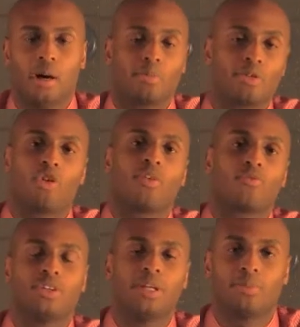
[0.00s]
Sort of
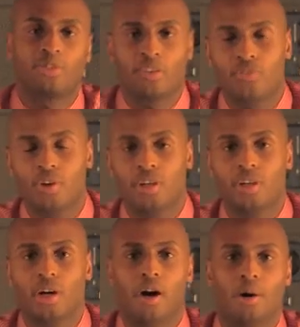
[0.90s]
redemption for the
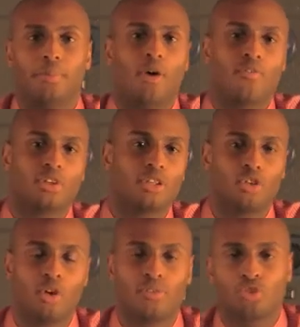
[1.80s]

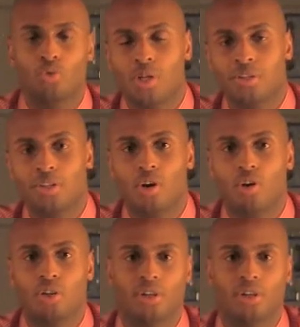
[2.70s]
over 2 weeks ago,